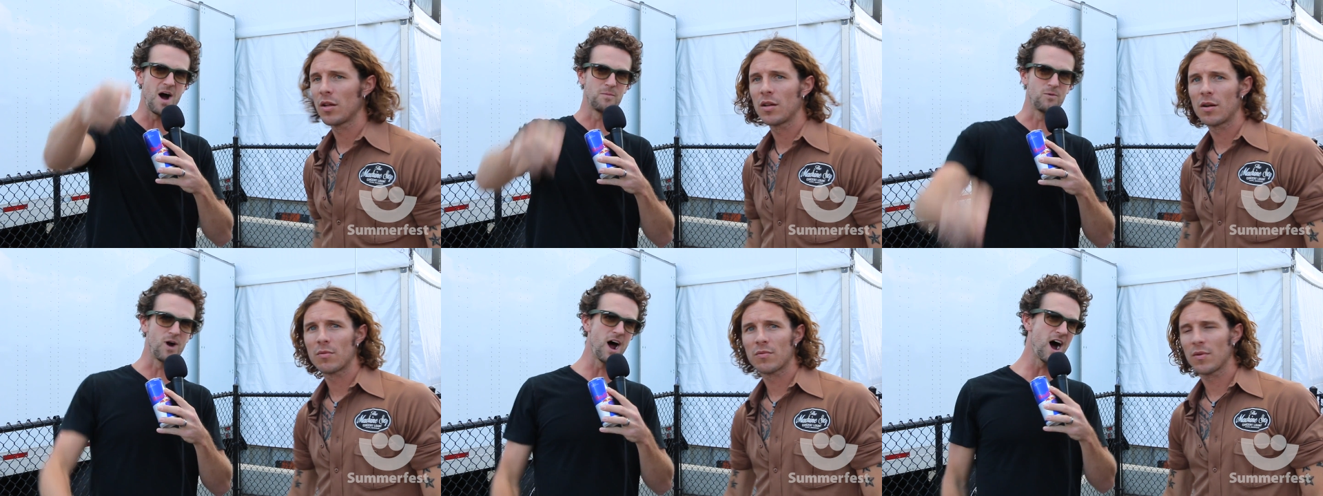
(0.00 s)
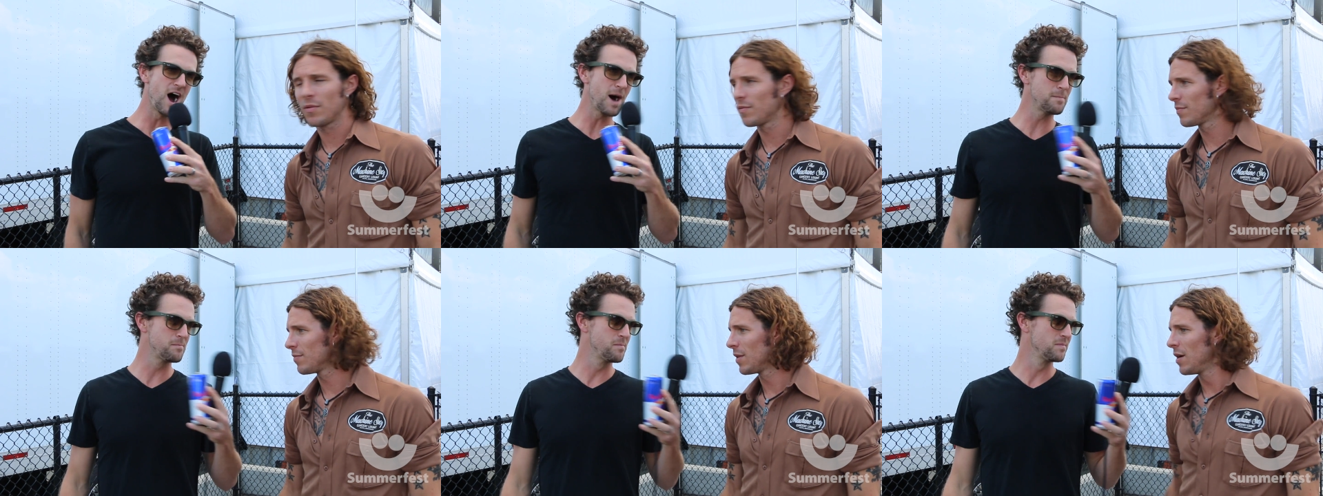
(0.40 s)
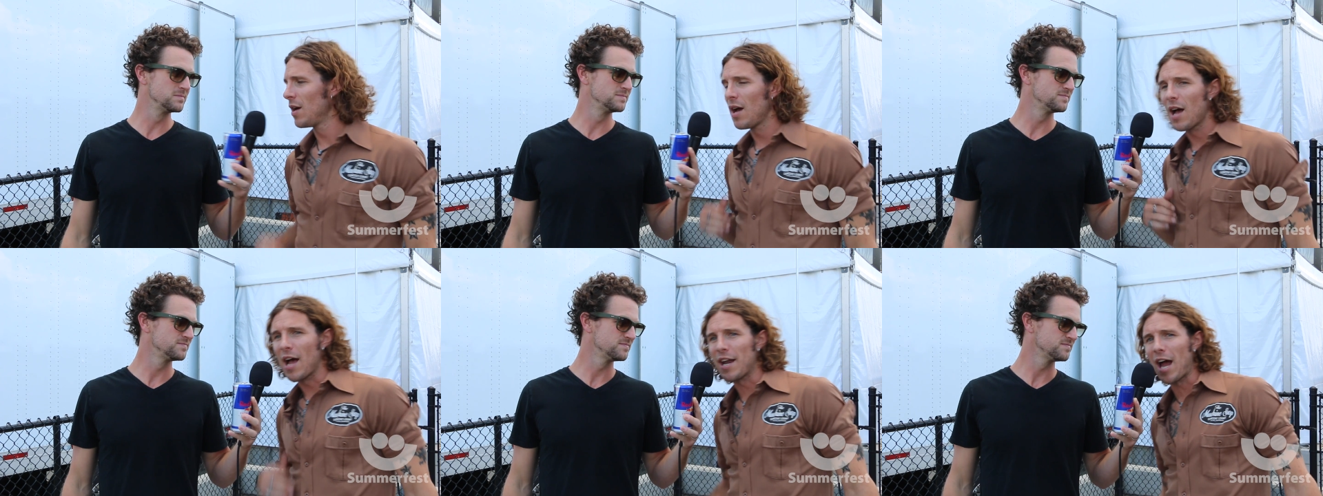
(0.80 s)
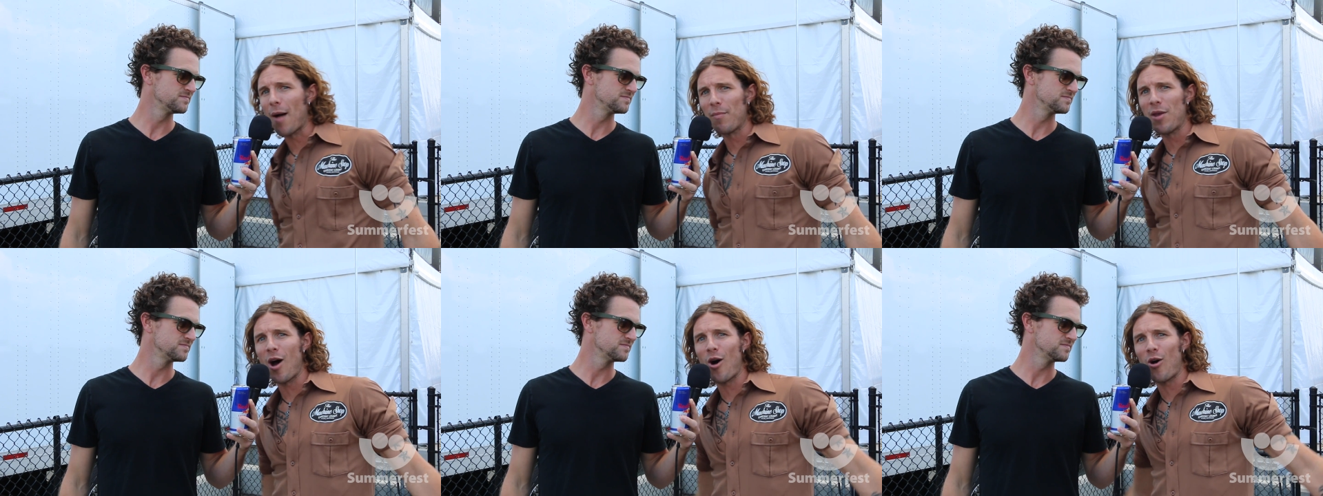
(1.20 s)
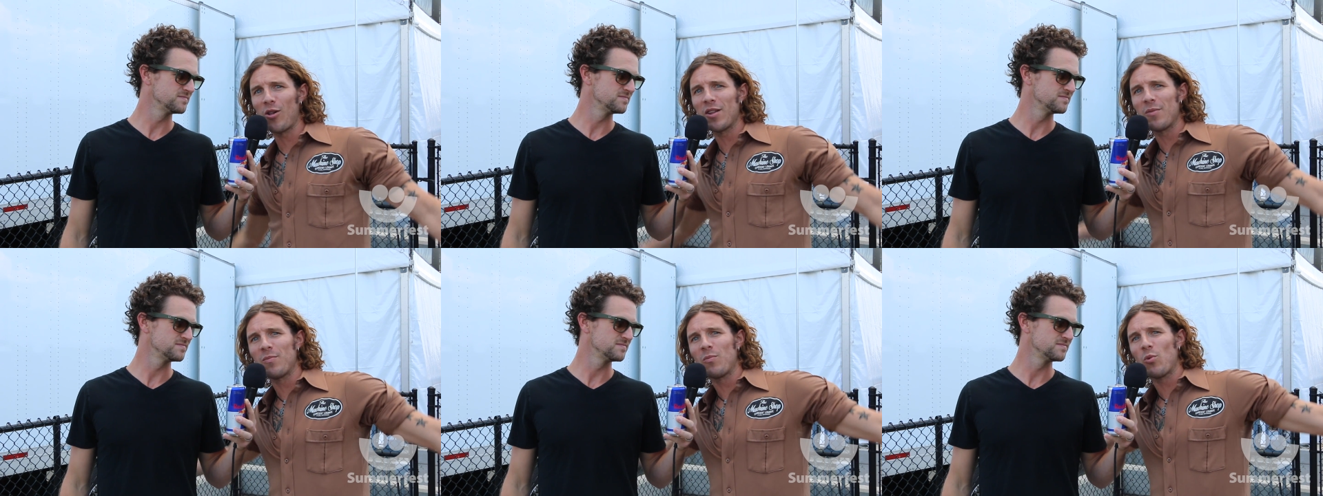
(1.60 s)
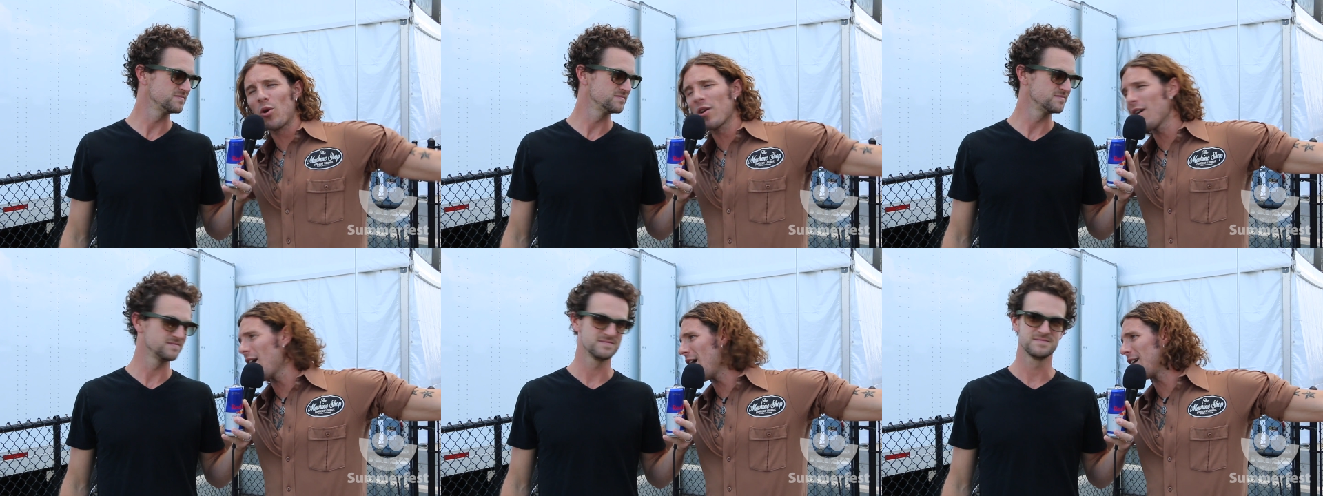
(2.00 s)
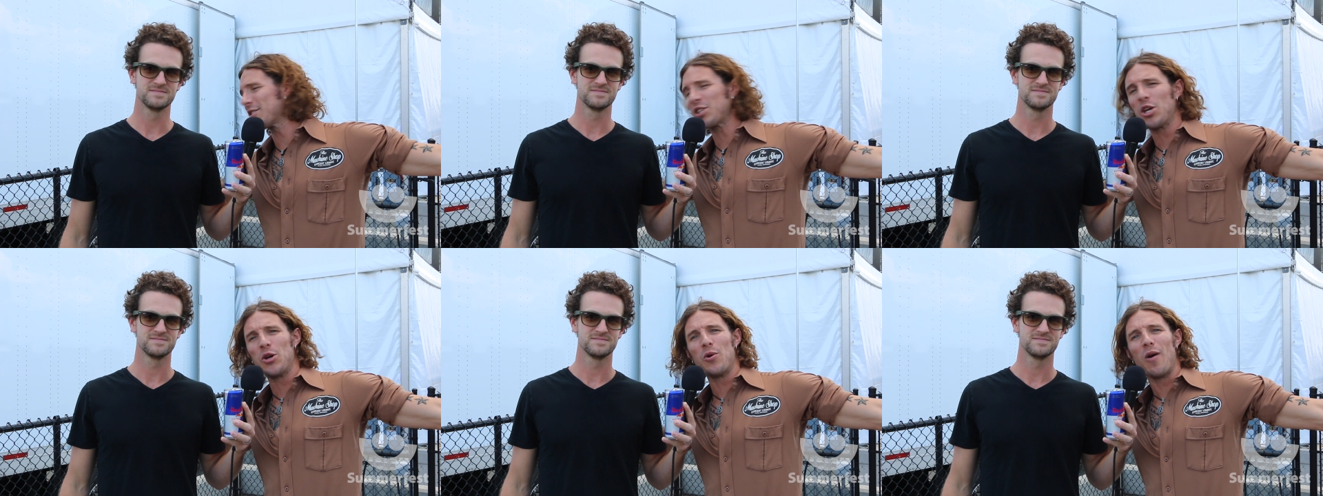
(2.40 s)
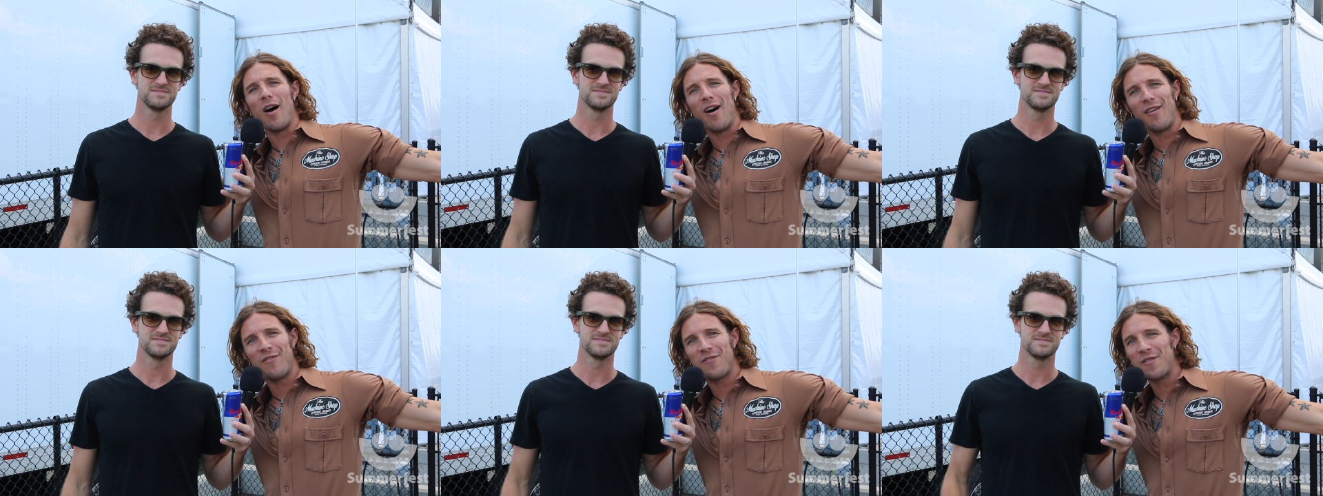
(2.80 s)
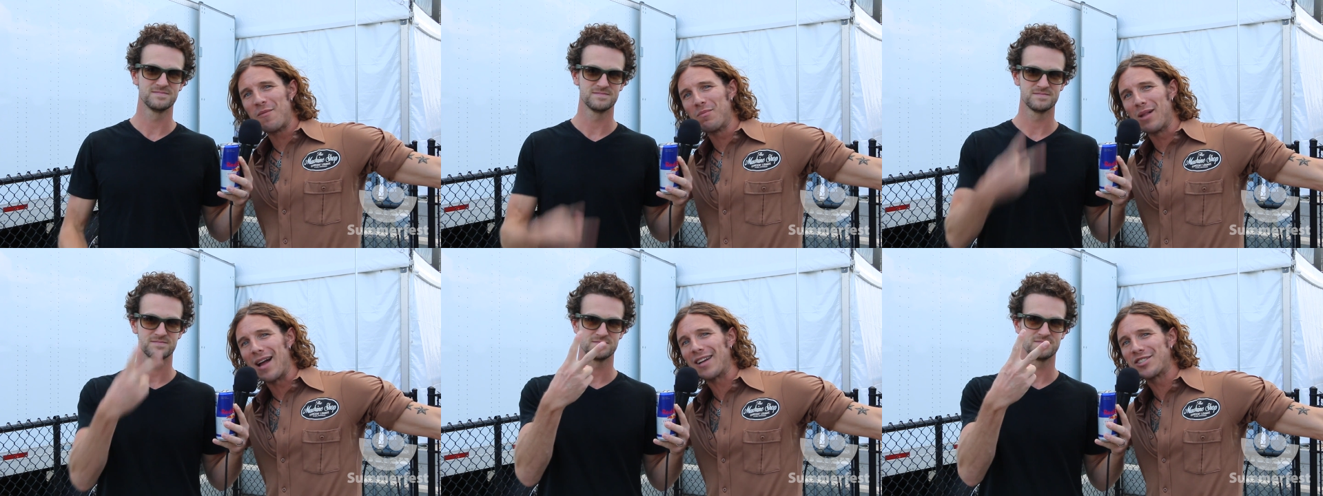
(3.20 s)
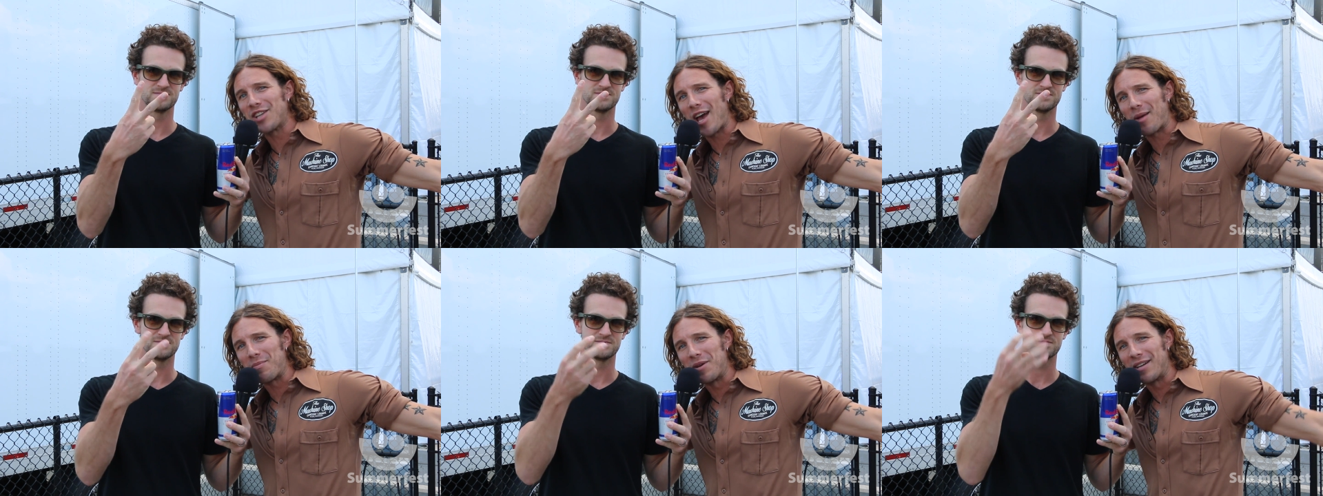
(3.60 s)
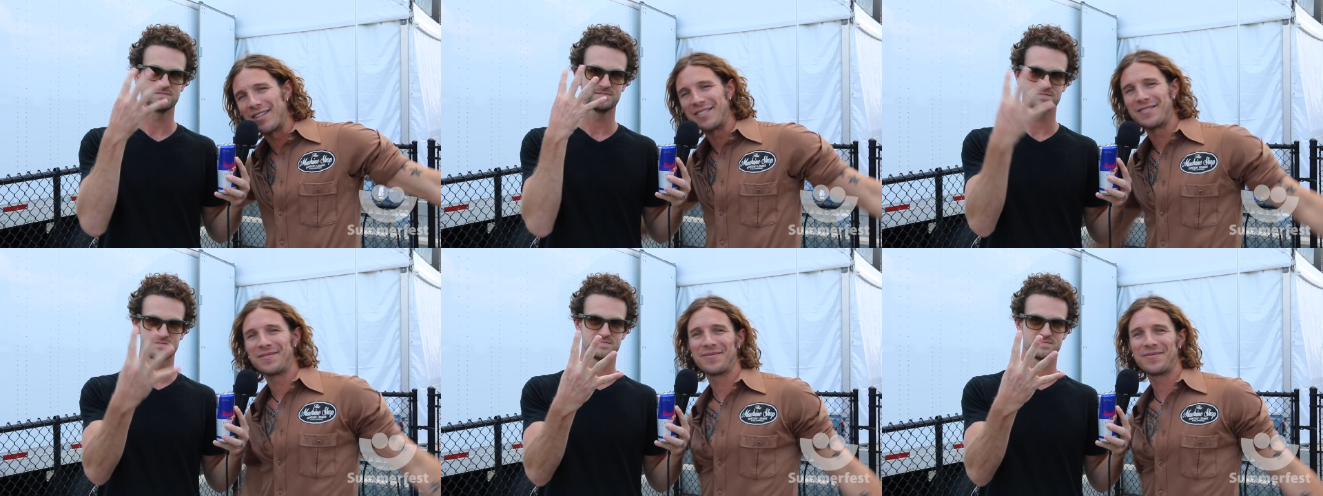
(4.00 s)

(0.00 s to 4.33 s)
Speaker 1: I'm Rob. And I'm Nolan, and we're uh, two of Blackjack Billy.